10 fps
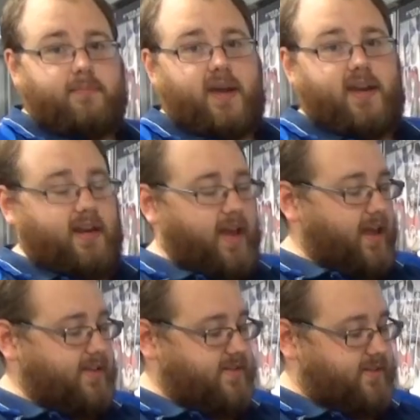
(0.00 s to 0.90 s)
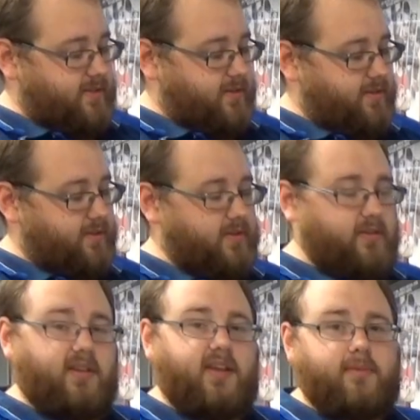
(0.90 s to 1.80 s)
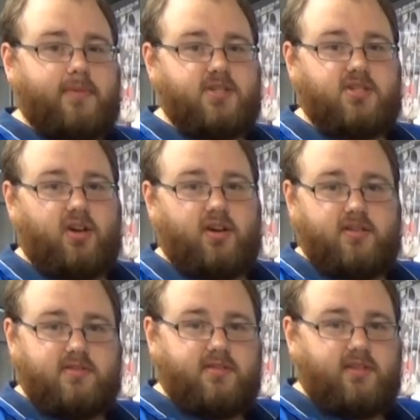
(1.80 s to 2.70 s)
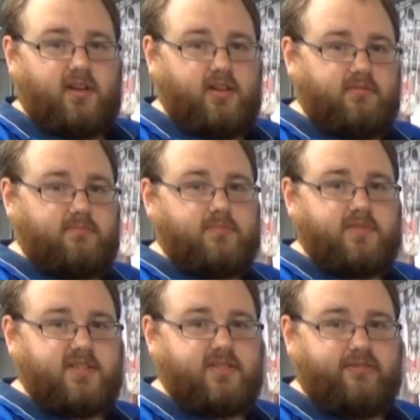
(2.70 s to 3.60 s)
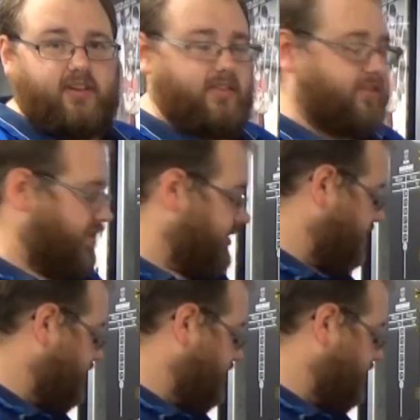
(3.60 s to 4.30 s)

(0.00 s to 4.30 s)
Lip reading: paint hats. You get them at shows, you know, it's just a fun thing